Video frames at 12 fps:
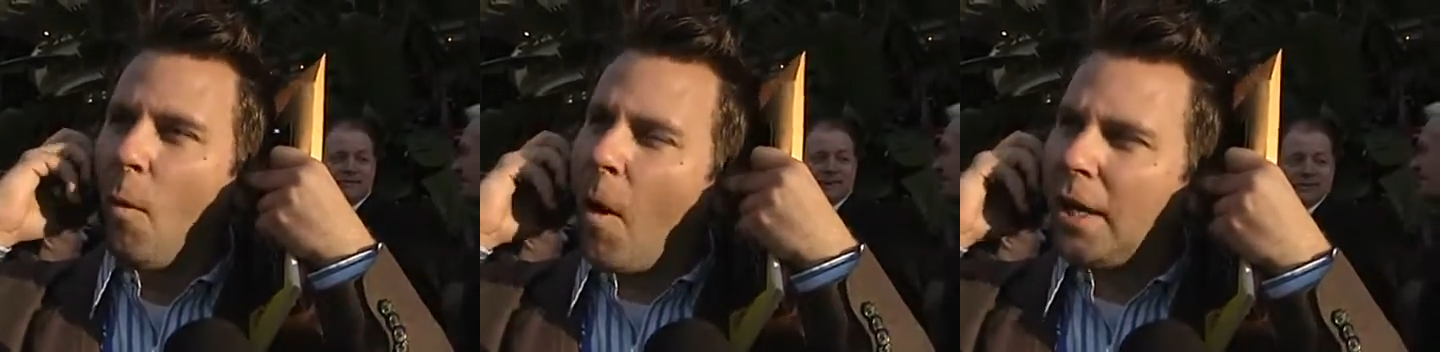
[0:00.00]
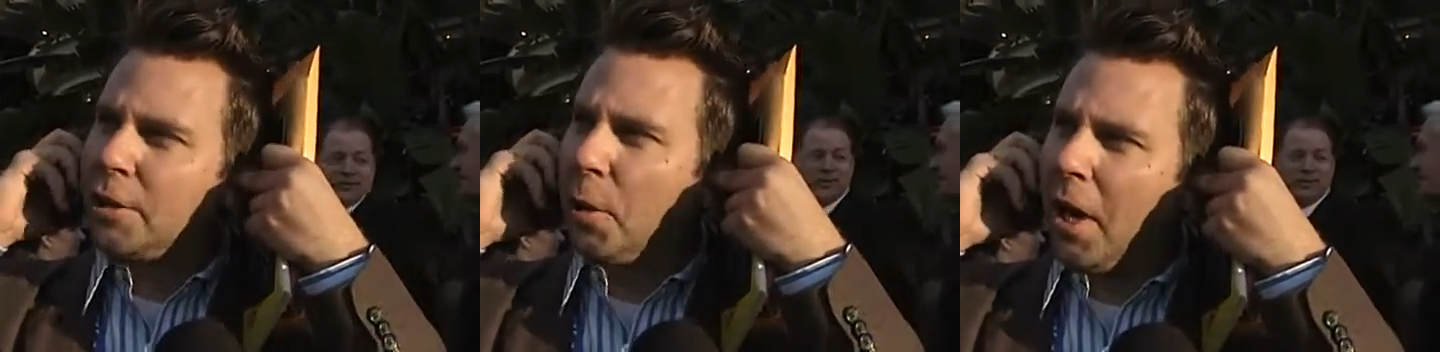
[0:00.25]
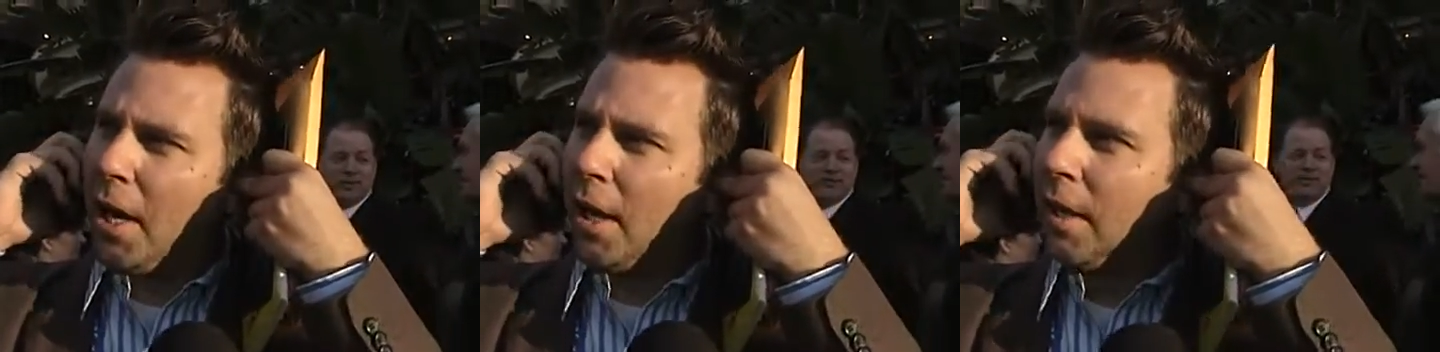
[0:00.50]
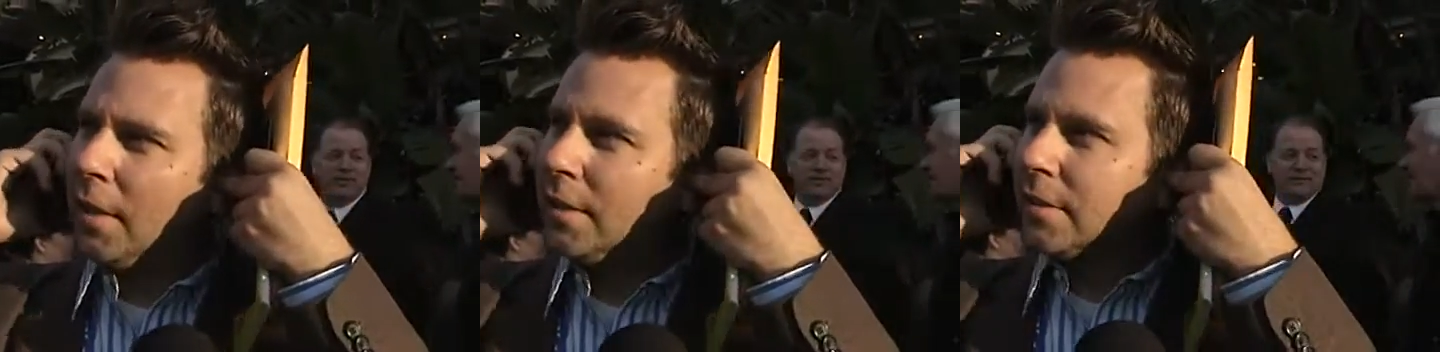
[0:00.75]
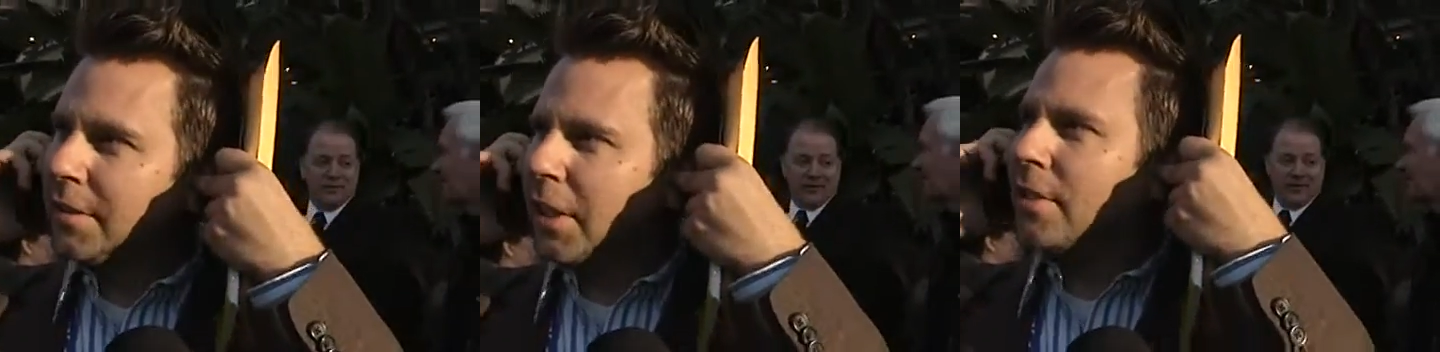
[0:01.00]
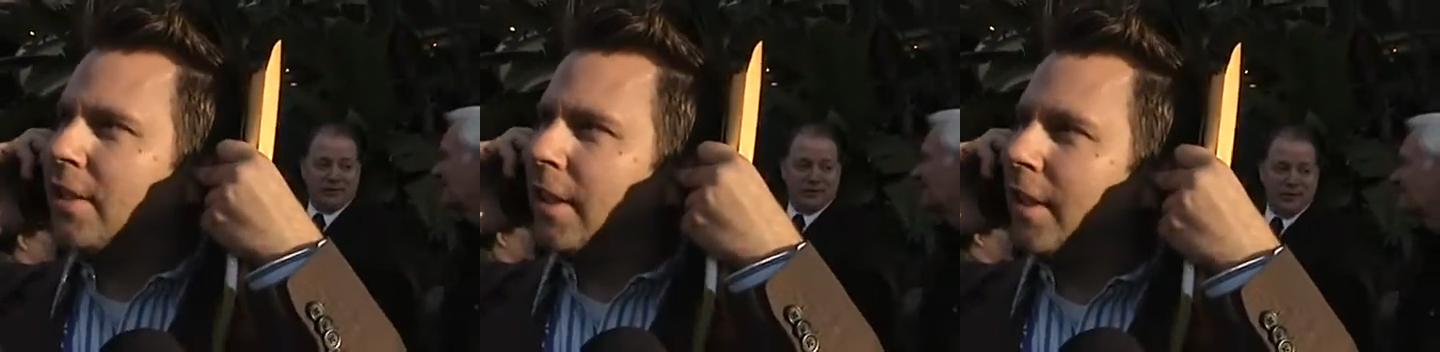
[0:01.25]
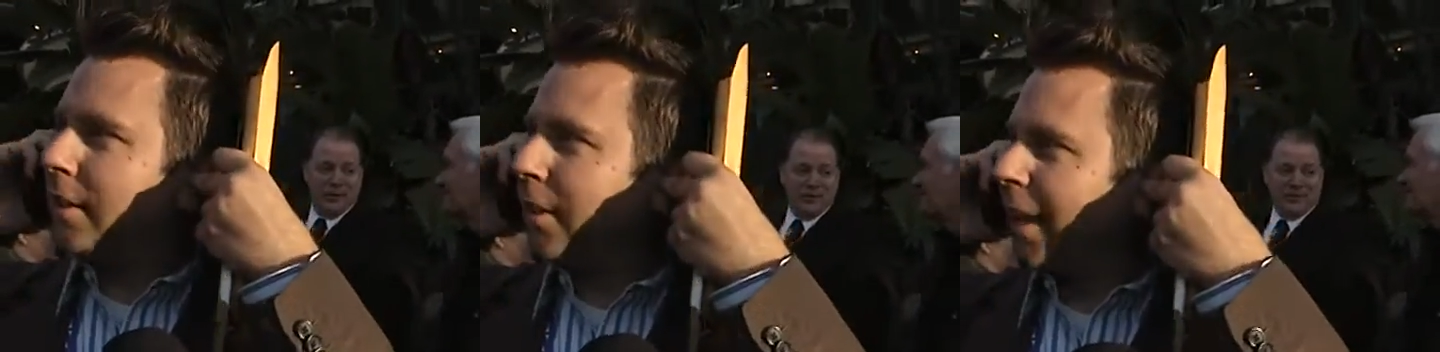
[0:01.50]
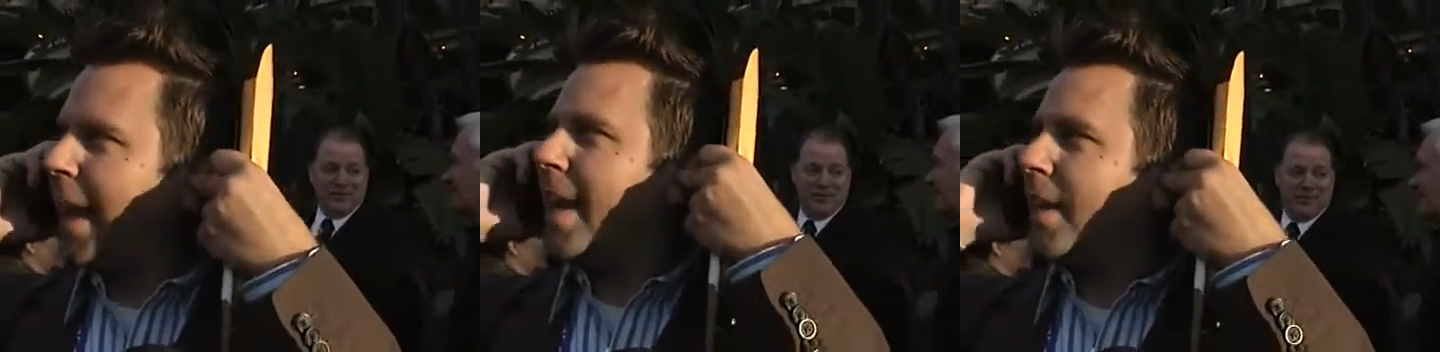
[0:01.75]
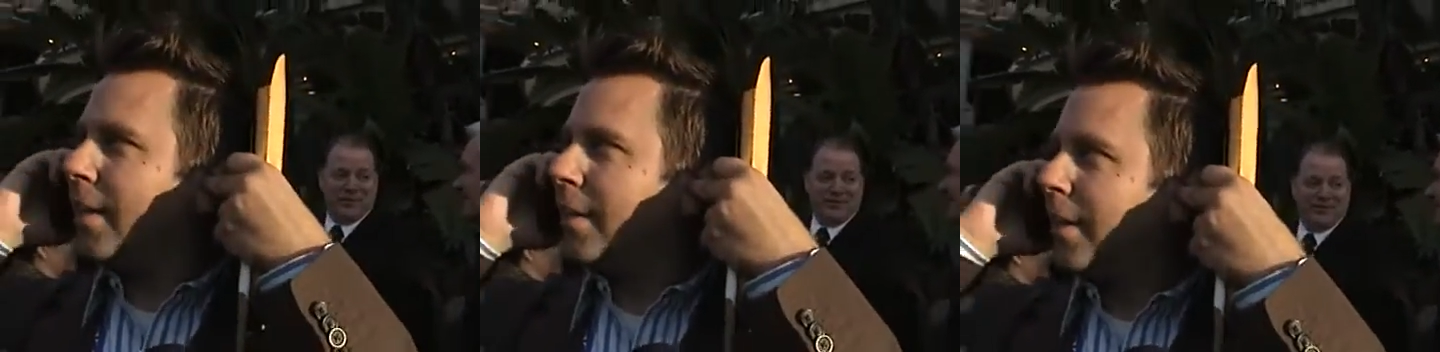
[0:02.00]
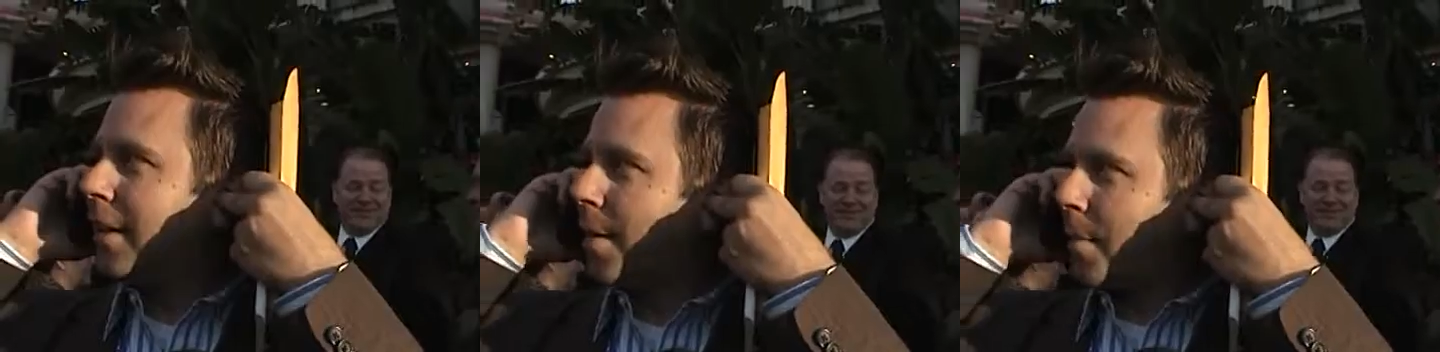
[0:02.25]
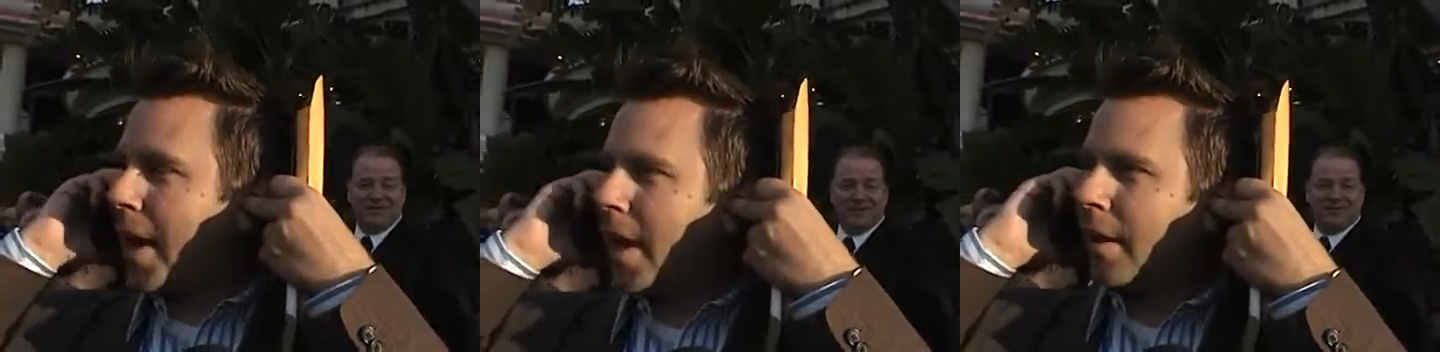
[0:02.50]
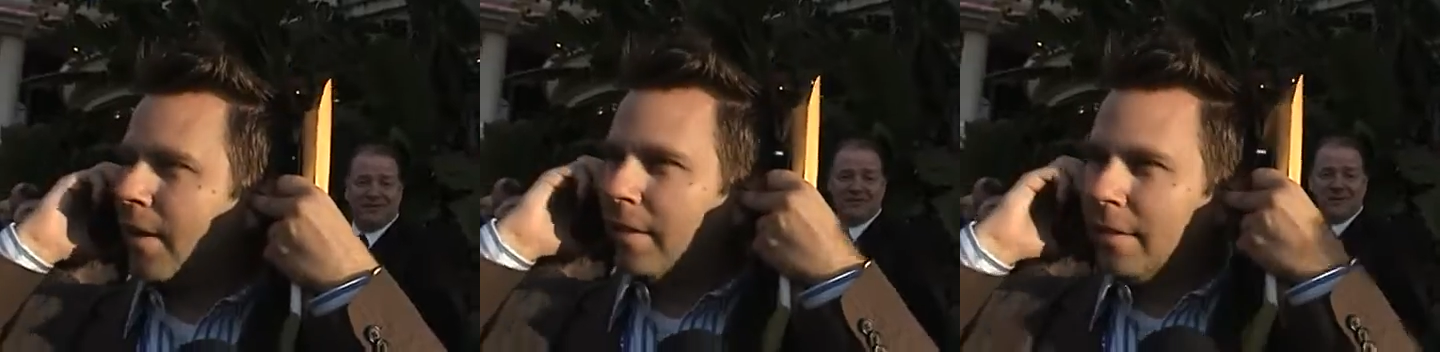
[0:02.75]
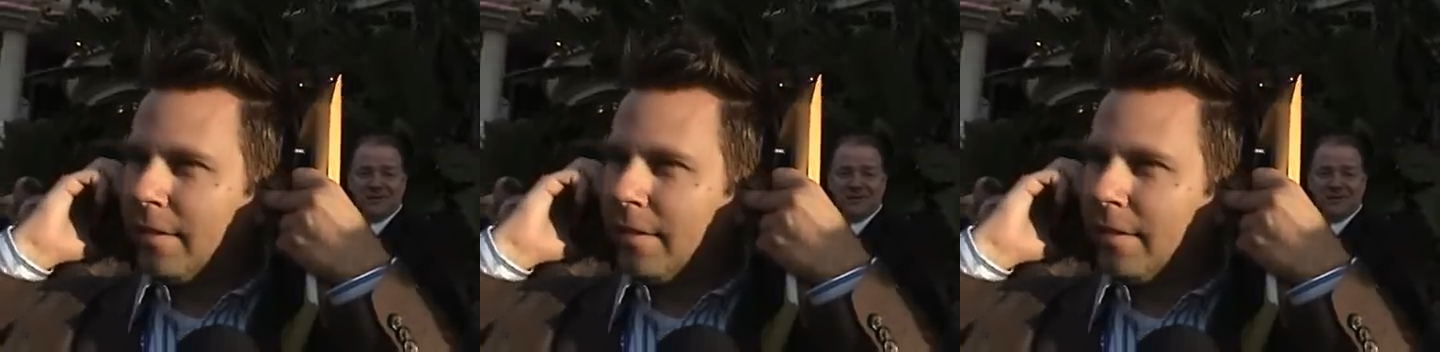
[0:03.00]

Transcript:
Speaker 1: Why aren't you here? Seriously, you're late. I'm mad.